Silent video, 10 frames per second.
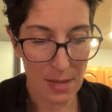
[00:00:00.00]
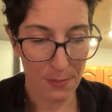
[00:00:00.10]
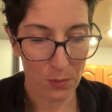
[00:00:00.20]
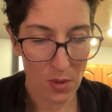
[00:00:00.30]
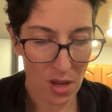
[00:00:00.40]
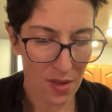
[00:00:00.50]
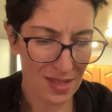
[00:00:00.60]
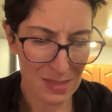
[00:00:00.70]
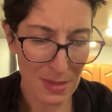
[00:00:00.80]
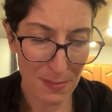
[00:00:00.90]
So
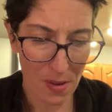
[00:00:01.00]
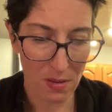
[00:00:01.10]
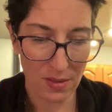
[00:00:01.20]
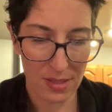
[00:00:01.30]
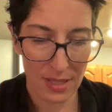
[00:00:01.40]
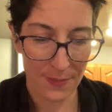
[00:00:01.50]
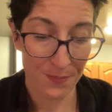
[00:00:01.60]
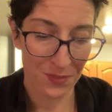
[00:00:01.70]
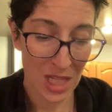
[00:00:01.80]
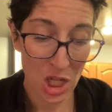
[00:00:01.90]
next up,
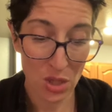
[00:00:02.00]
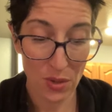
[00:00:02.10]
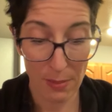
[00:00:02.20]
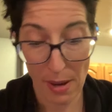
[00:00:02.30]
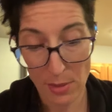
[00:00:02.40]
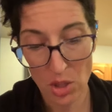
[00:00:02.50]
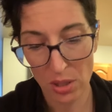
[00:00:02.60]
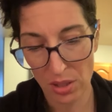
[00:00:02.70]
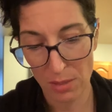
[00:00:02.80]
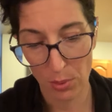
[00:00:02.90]
these meatballs.
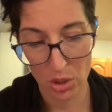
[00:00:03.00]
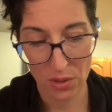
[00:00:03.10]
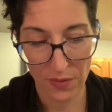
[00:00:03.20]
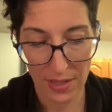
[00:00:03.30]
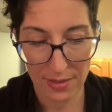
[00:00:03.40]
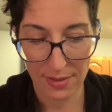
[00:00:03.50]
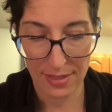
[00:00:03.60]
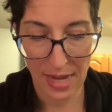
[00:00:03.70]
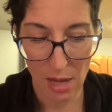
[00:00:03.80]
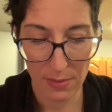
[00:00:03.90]
You know, I probably should
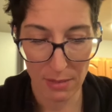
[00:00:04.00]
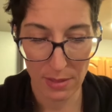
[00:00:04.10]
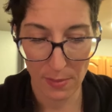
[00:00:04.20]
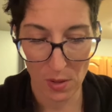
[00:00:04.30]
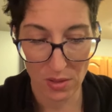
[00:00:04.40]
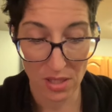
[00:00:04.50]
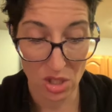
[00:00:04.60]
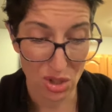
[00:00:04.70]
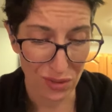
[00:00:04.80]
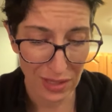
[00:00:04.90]
have looked at Portion Fix to
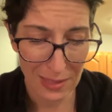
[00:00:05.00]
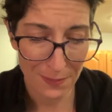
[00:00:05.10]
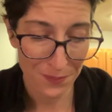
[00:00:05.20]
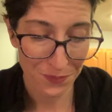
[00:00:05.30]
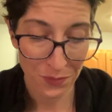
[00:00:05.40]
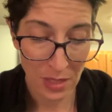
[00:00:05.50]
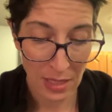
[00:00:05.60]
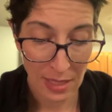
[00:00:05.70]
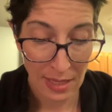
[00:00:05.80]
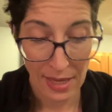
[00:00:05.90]
see how many meatballs is a
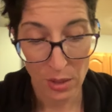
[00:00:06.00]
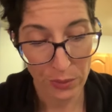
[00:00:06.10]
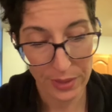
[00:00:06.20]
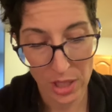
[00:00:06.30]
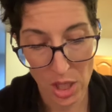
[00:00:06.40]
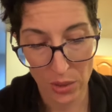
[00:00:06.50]
serving.